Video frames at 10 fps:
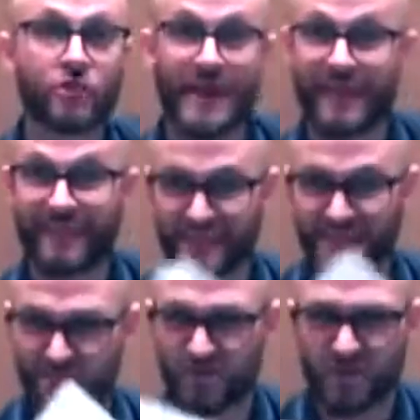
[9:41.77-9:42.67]
great.
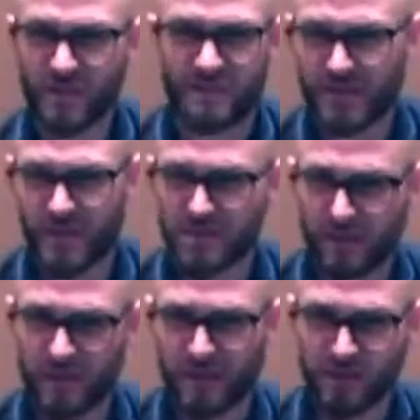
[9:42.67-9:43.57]
The tricky bit's actually